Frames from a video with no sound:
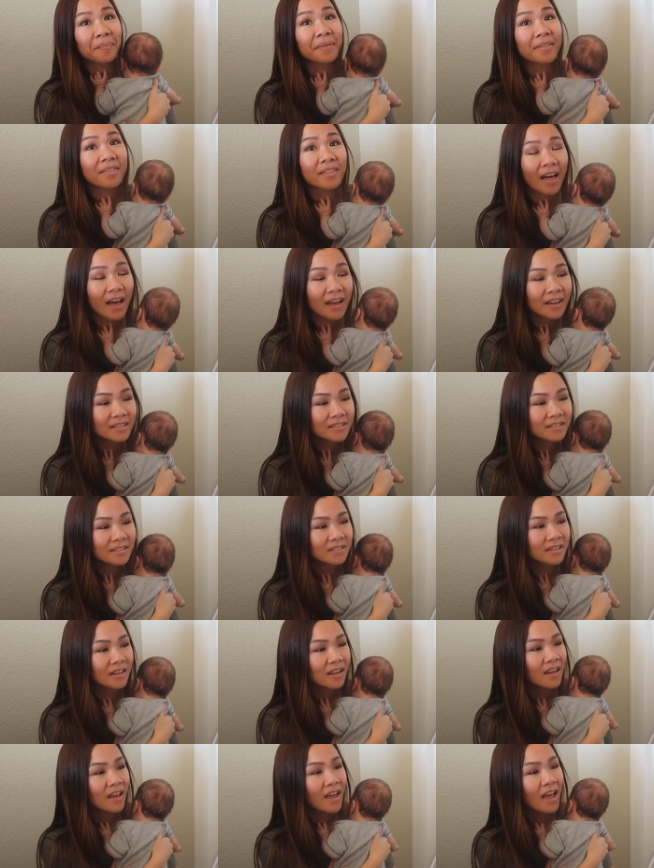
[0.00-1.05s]

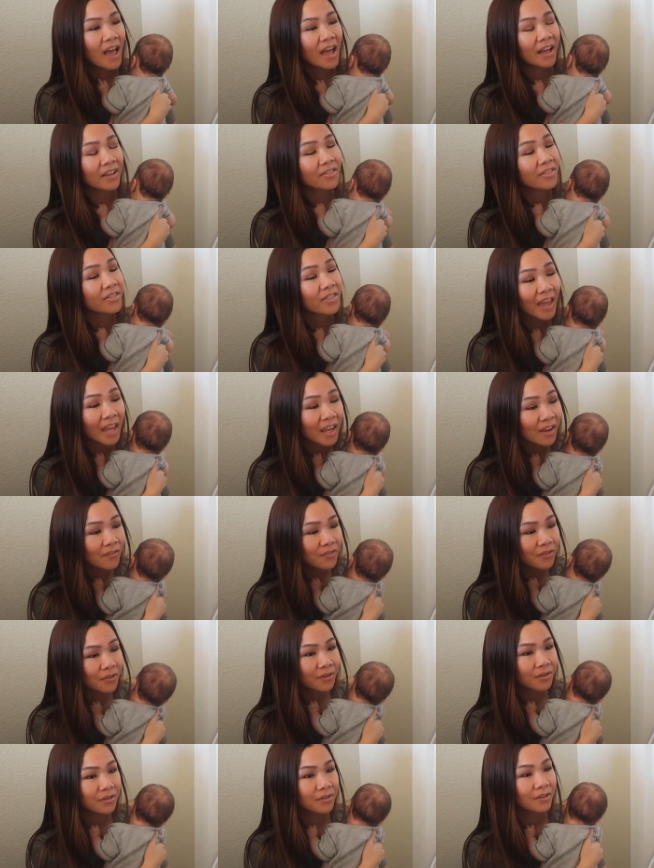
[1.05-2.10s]
blessed and
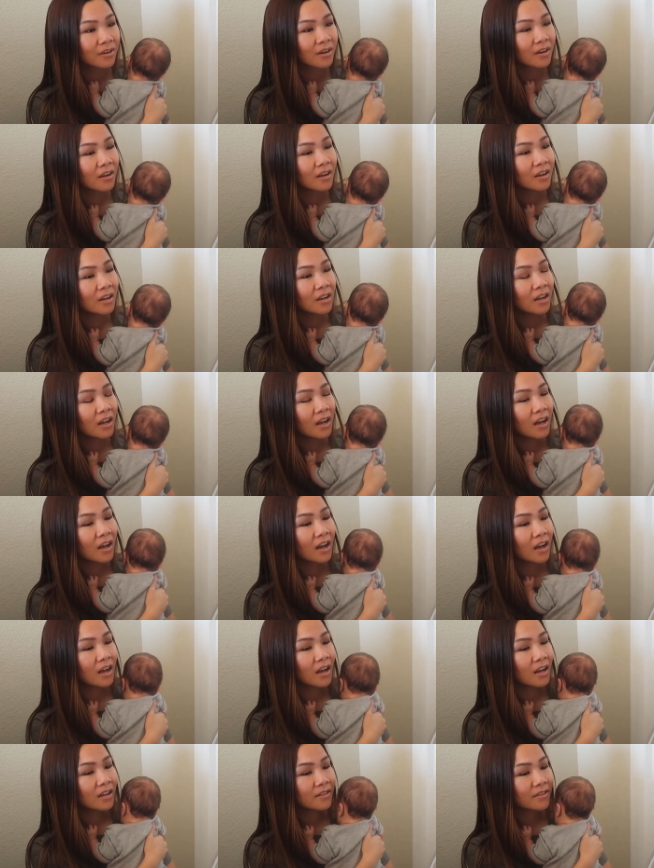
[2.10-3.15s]
thankful
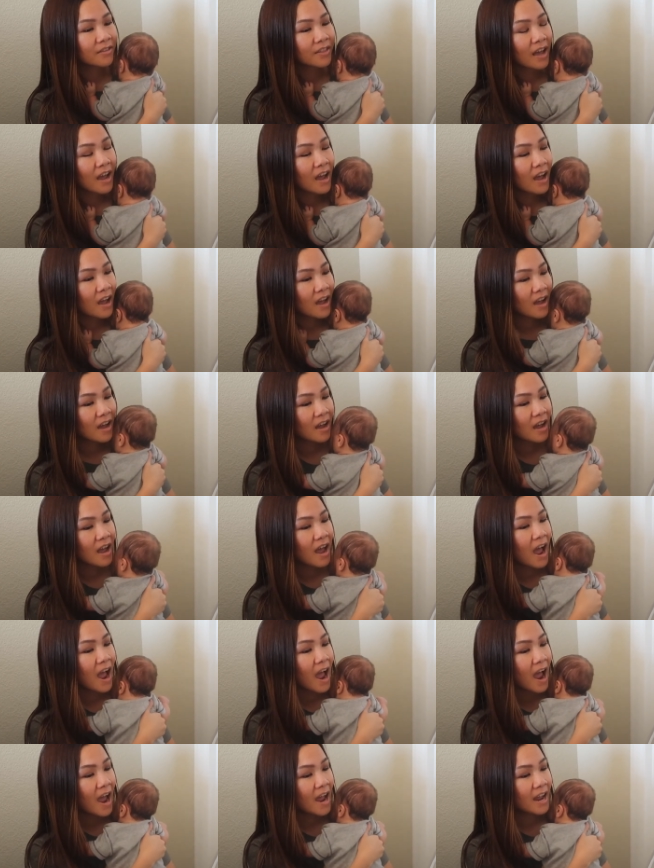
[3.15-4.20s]
that
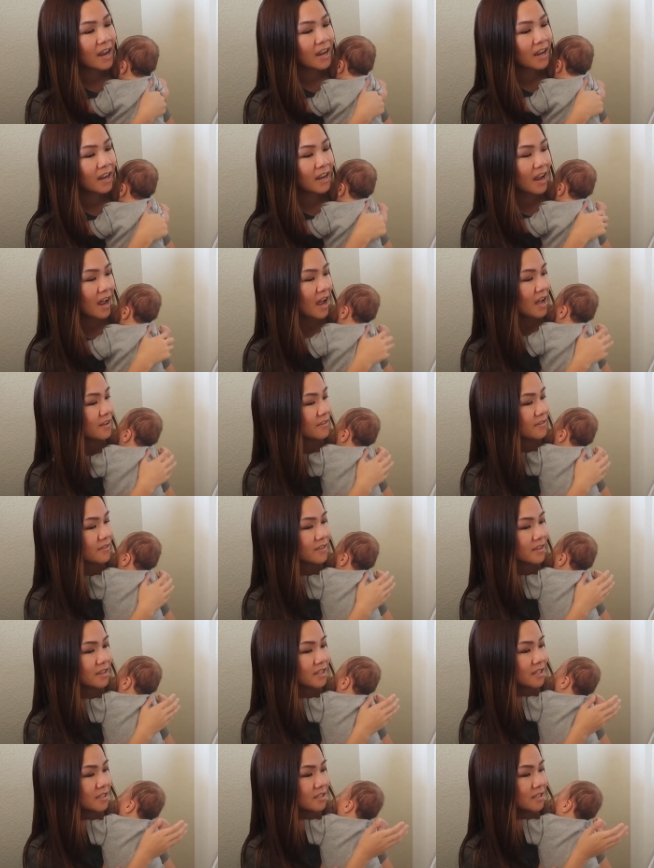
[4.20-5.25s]
I have
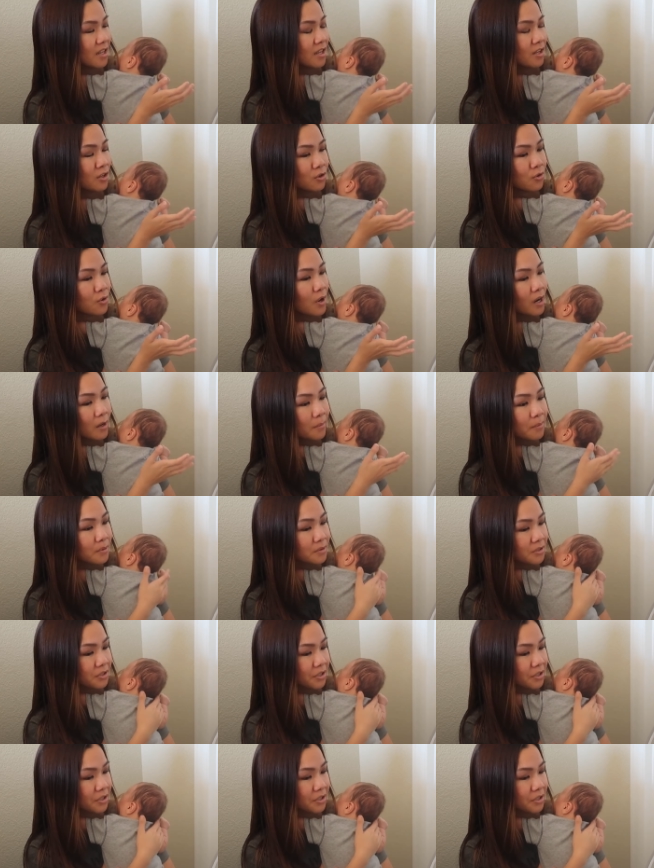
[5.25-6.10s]
this incredible